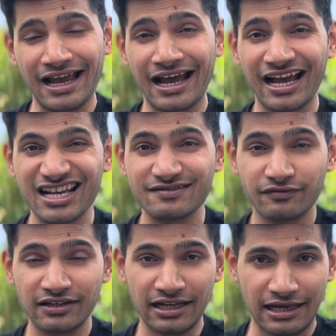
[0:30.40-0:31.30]
as
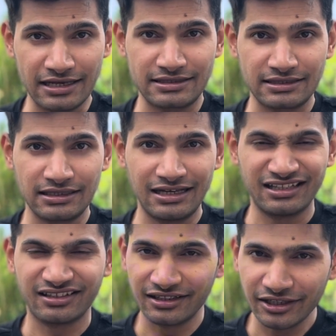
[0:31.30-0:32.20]
well as
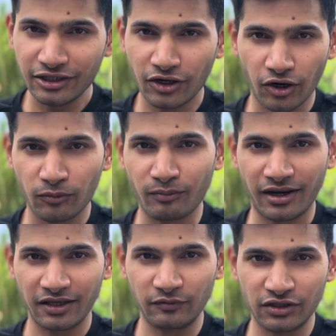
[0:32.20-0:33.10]
the link of
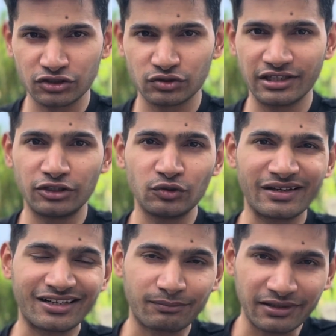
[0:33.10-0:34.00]
my work so that you can
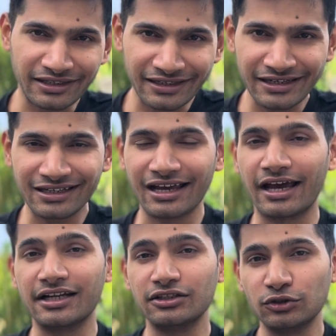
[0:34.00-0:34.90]
replicate
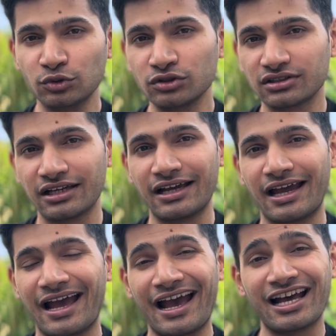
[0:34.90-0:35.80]
and use
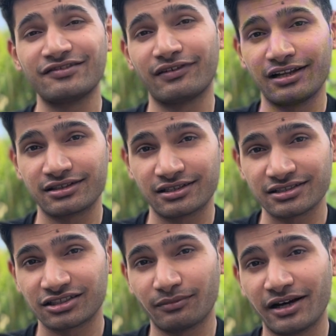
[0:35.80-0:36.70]
as well as
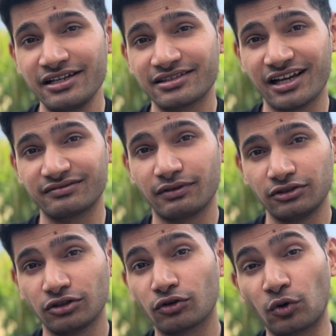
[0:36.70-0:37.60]
customize as per
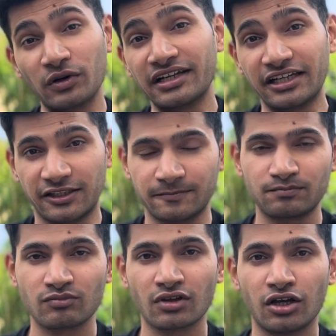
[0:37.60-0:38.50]
your own need.
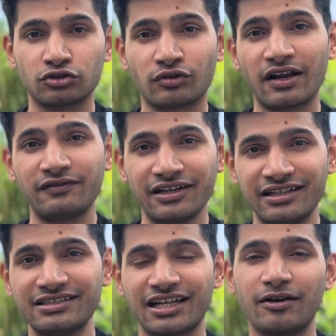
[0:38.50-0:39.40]
So what I've done
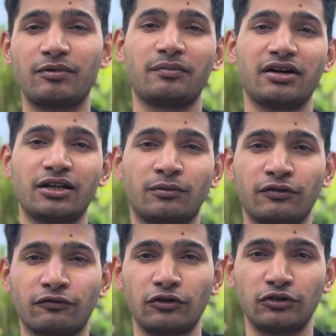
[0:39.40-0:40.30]
is I prepare a
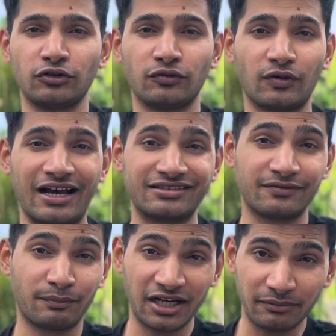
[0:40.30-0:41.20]
portfolio as a
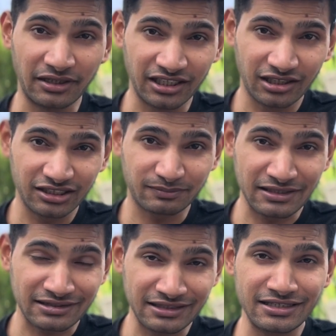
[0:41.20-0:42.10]
paid media
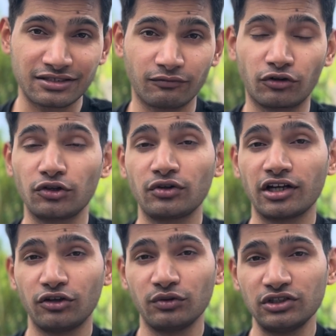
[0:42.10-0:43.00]
specialist. What you can
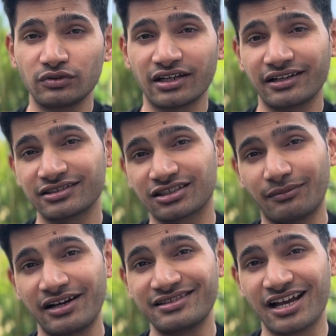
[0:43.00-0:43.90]
do is you can
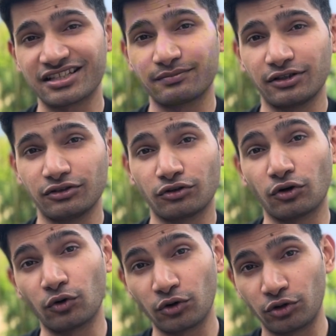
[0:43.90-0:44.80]
customize as per your
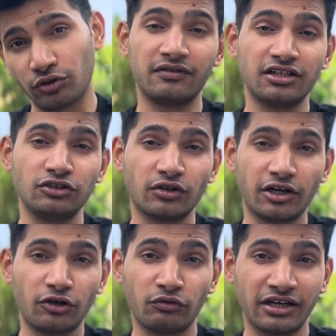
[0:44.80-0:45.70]
own role. Whether you are
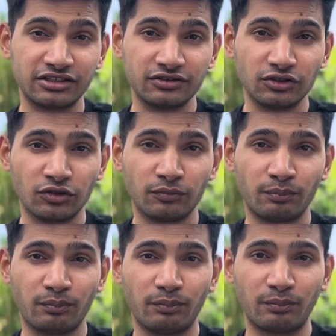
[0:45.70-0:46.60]
into
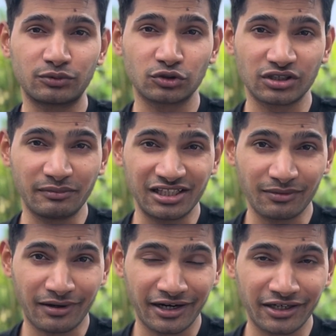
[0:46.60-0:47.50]
SEO, social media
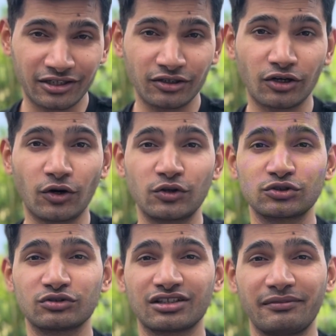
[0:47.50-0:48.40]
marketer or
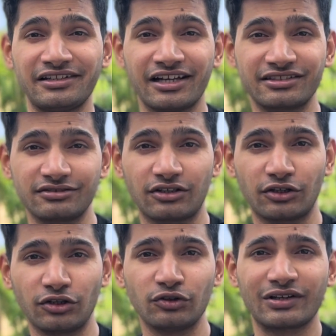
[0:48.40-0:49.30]
social media
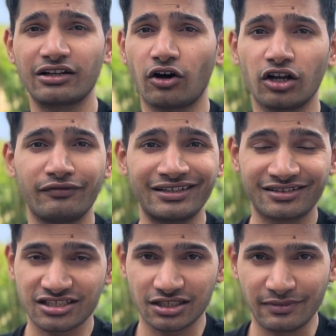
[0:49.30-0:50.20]
executive, you can always
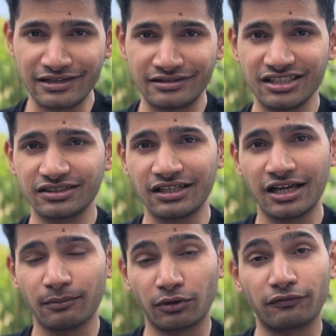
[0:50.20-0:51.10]
customize this
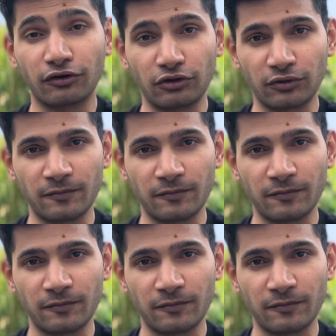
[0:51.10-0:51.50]
portfolio.